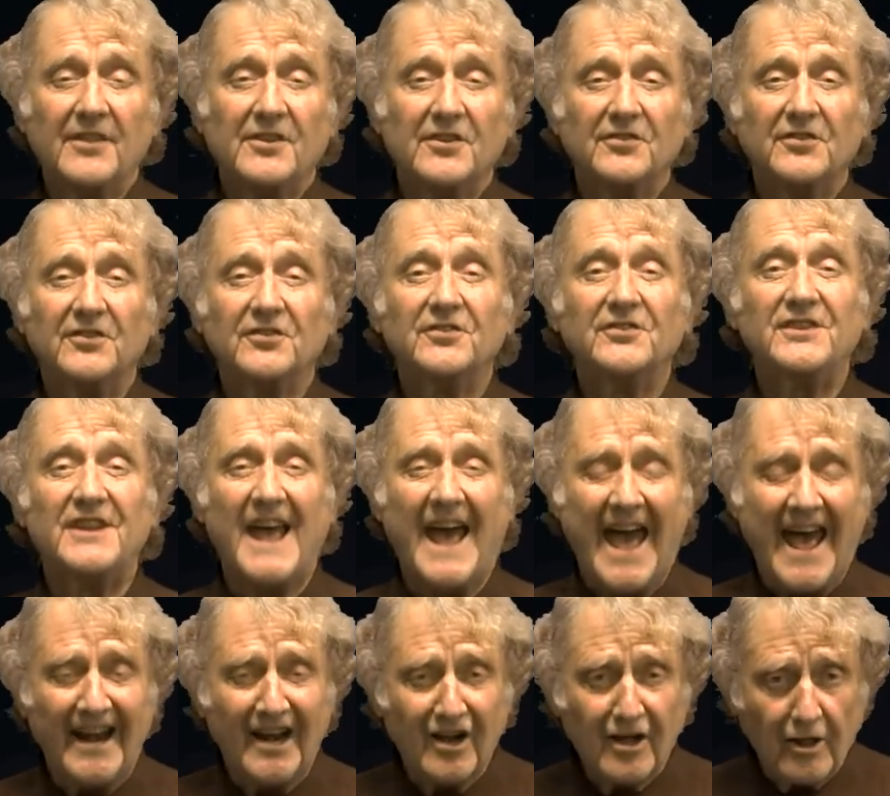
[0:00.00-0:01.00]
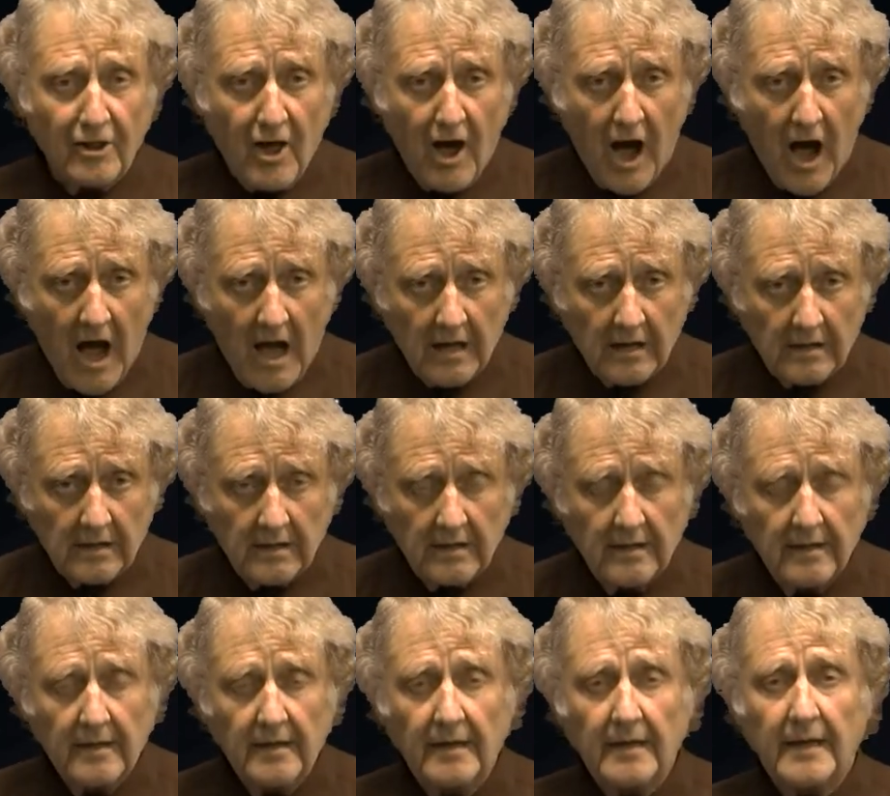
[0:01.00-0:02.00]
this is 10 o'clock,
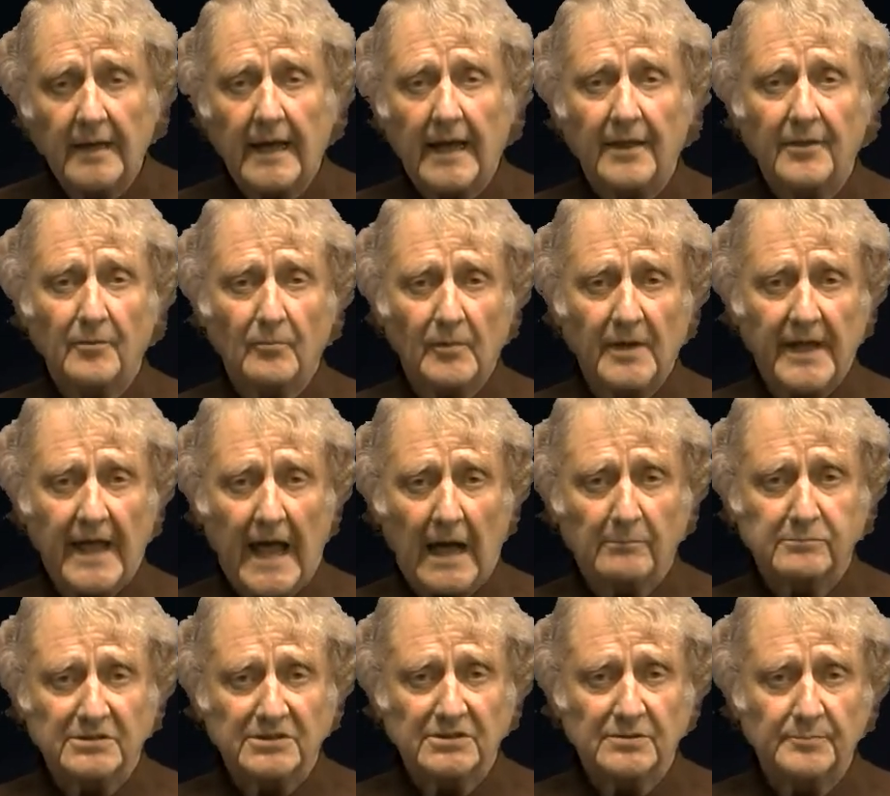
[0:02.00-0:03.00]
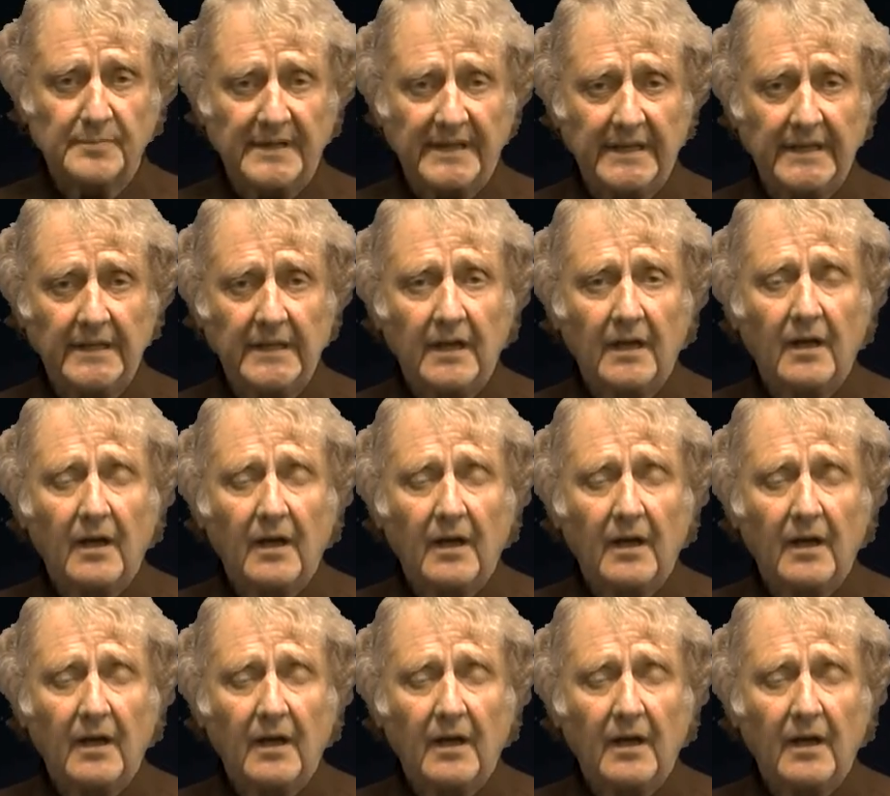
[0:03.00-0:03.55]
and we happen to be